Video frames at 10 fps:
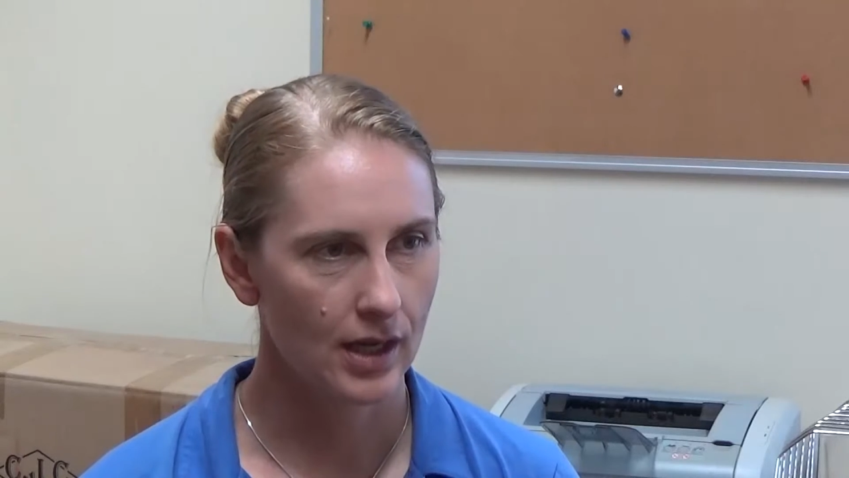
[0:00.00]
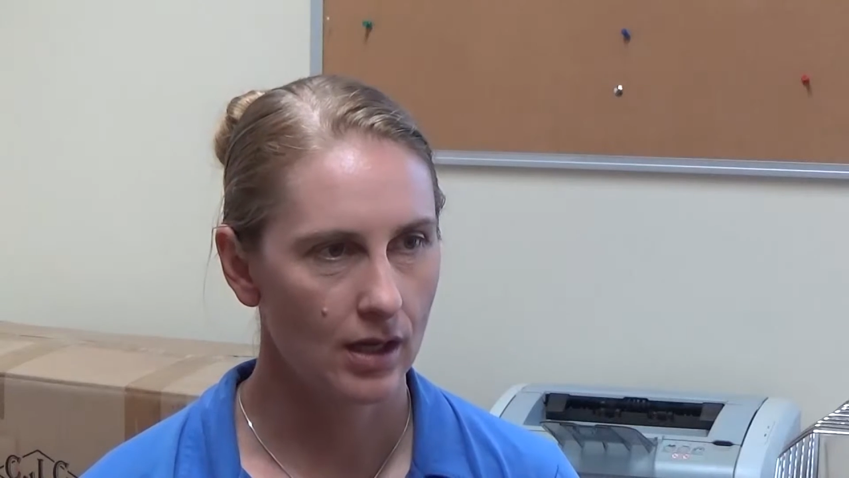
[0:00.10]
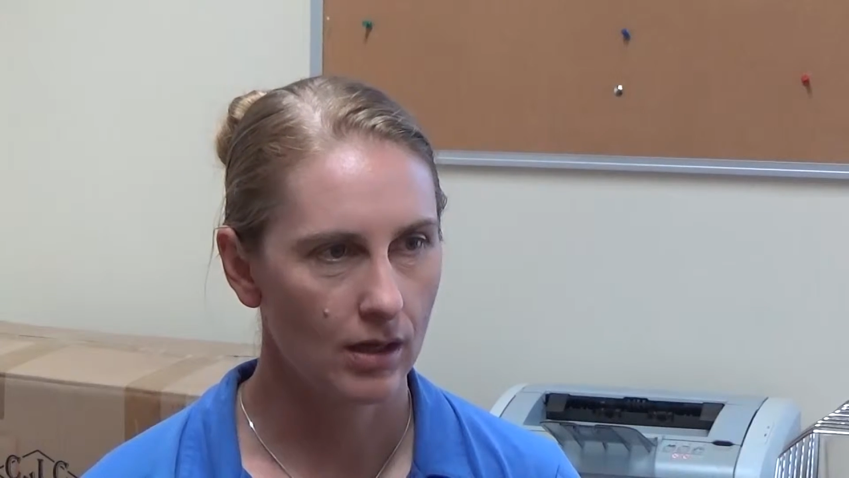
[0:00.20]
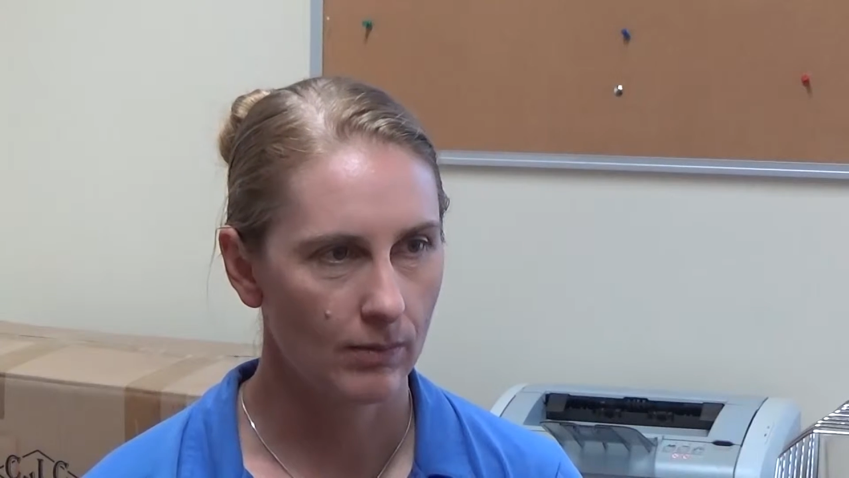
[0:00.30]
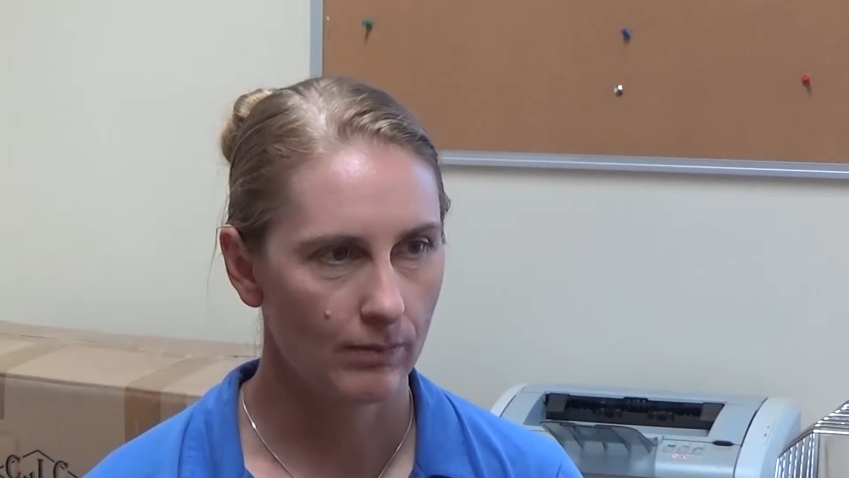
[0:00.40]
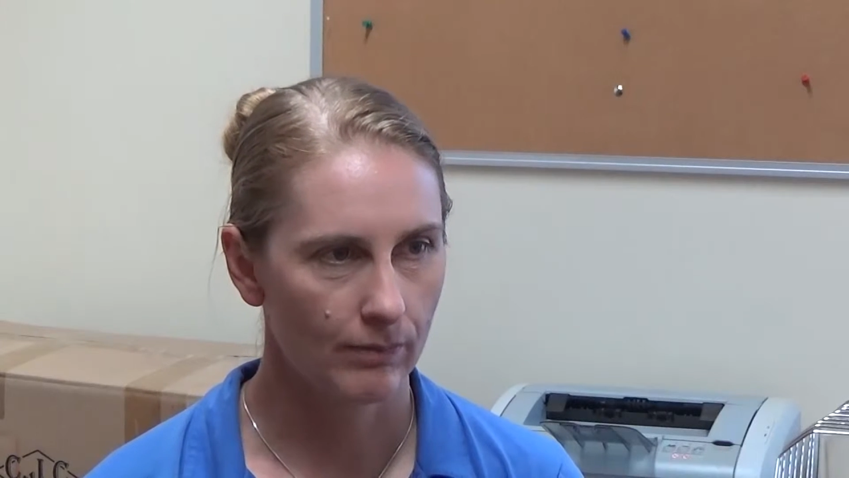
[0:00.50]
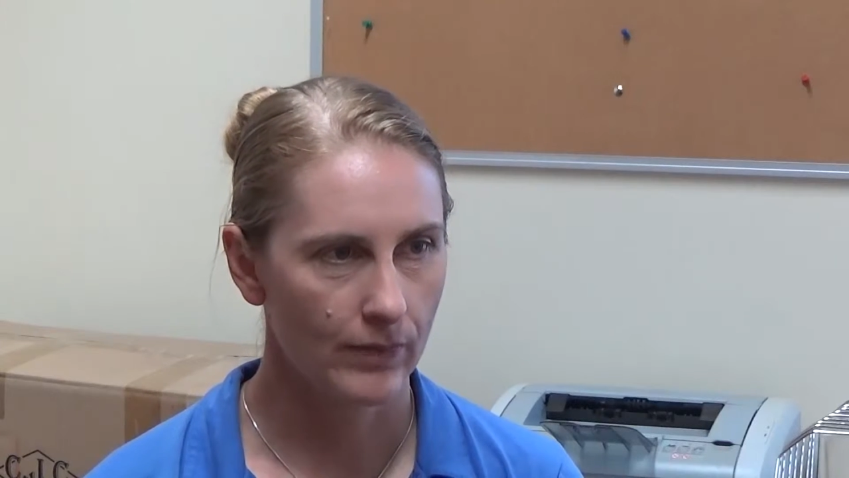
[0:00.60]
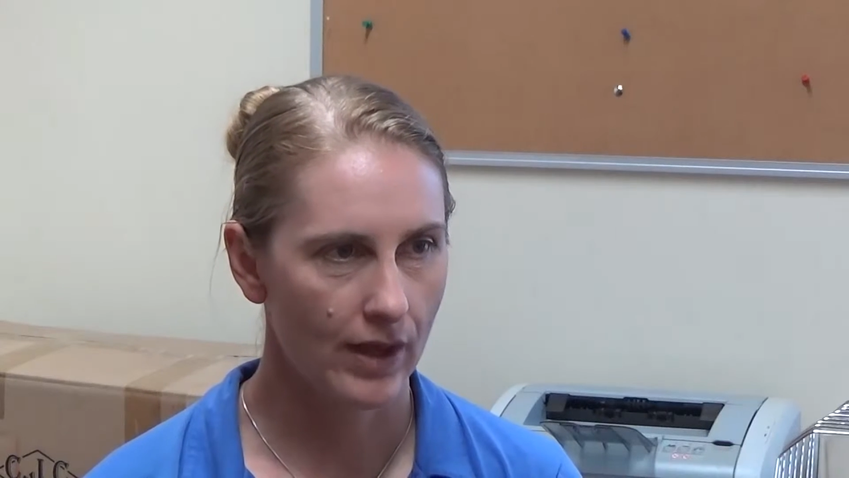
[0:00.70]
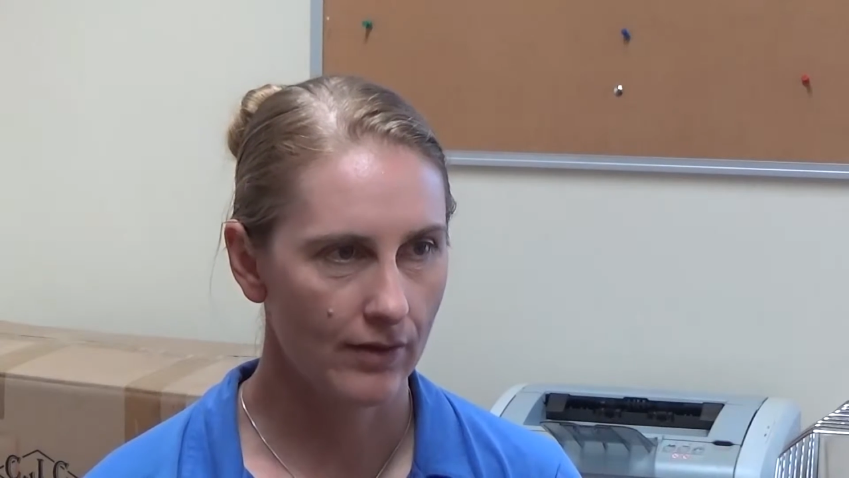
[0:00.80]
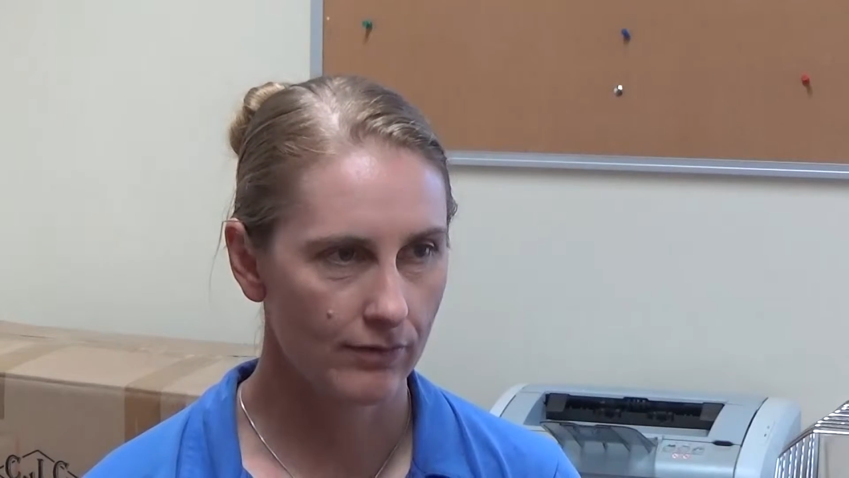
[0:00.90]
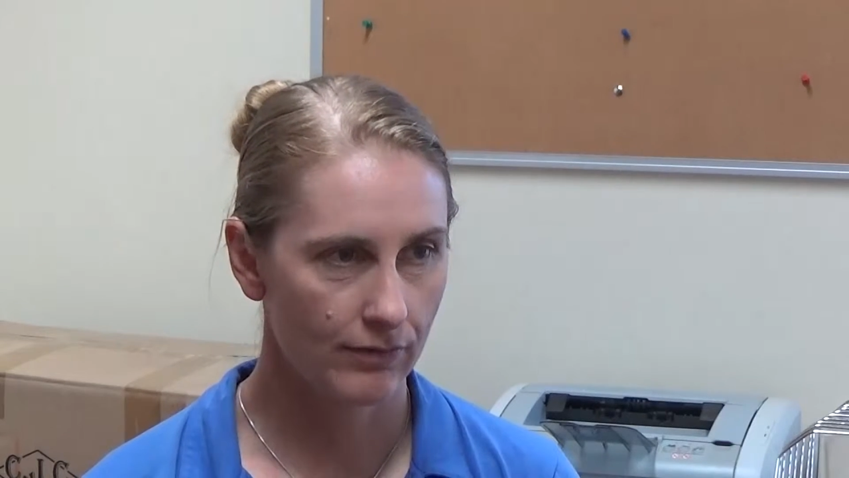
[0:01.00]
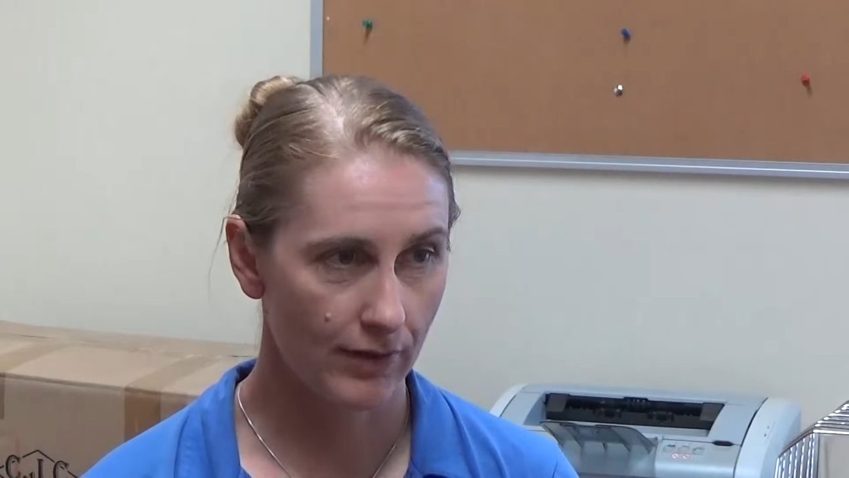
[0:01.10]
have